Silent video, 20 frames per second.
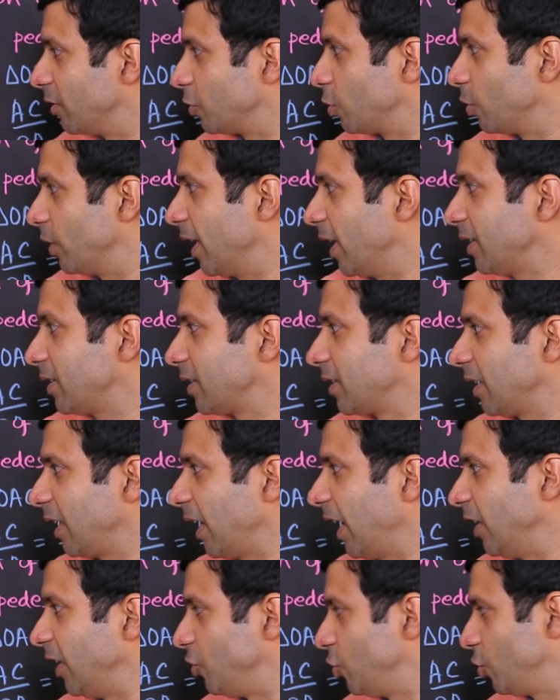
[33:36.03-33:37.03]
So that's
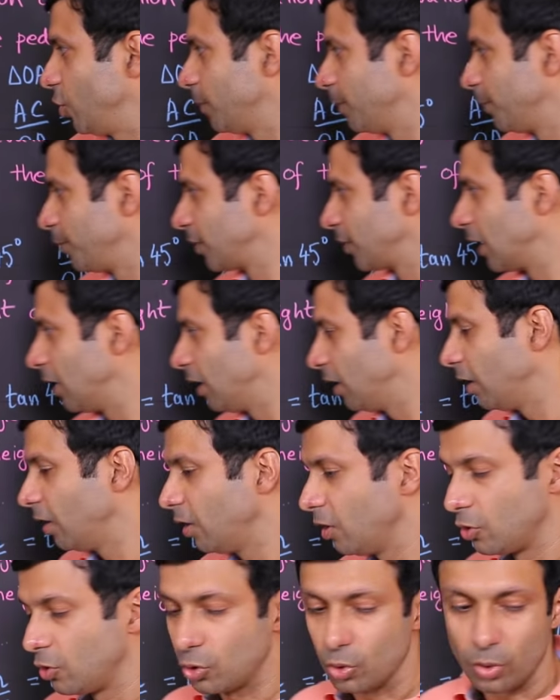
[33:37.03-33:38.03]
h.
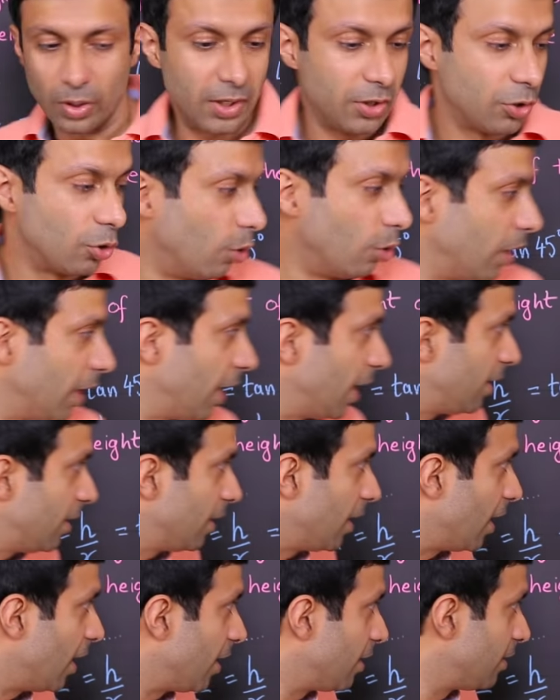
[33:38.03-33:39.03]
So let's go ahead
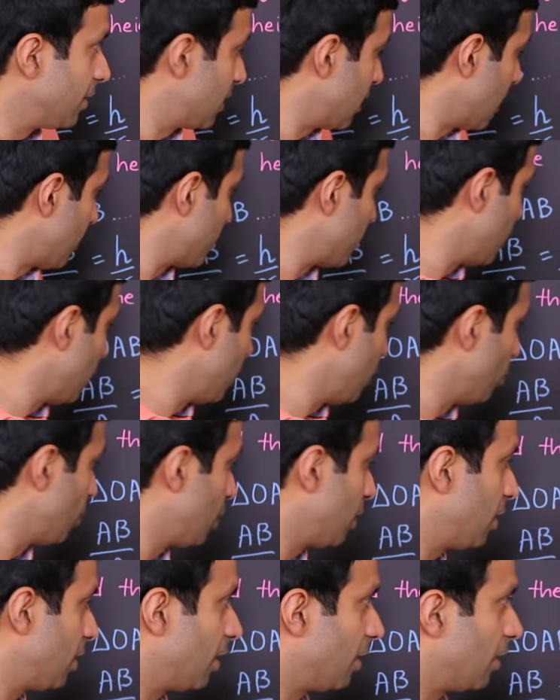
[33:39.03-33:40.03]
and substitute
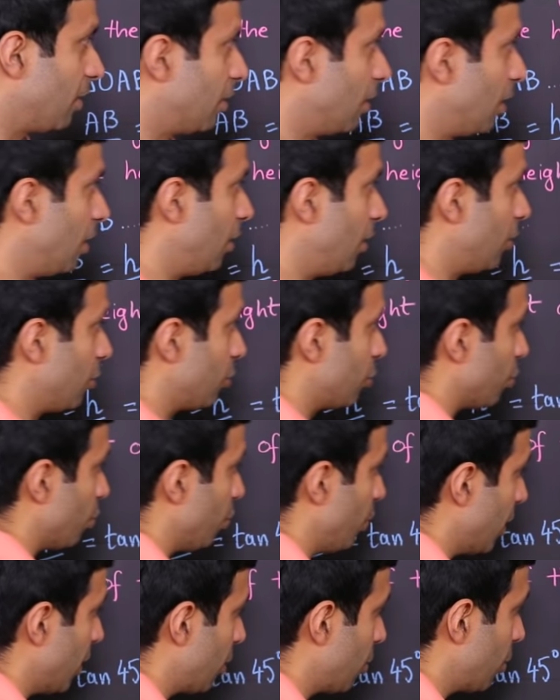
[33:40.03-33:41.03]
it here. So
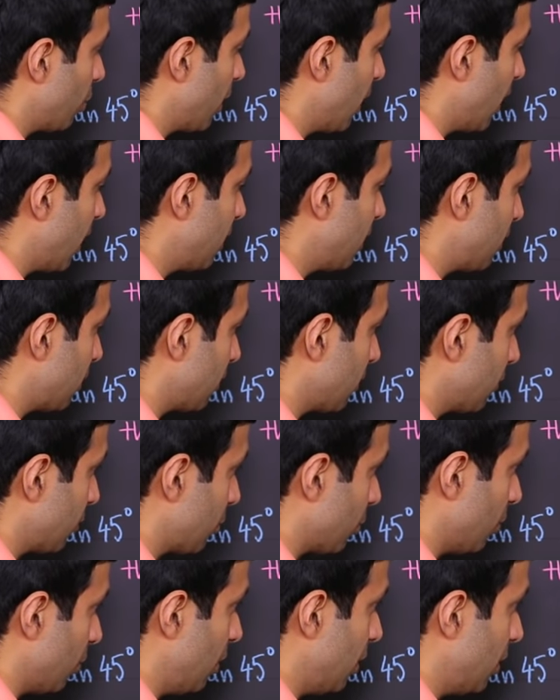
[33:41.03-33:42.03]
we are going to get,
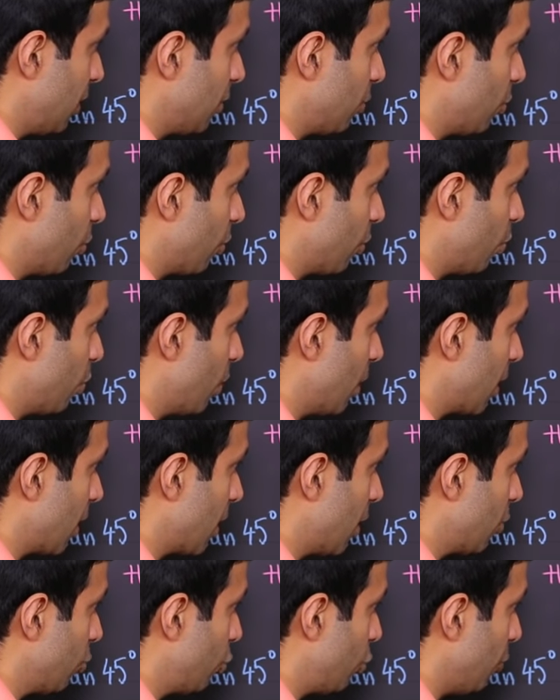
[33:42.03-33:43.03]
so this is going to work
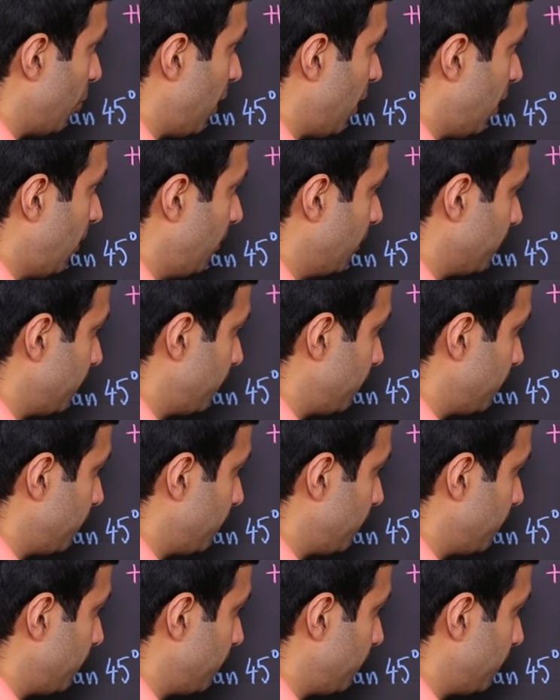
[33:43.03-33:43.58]
out to be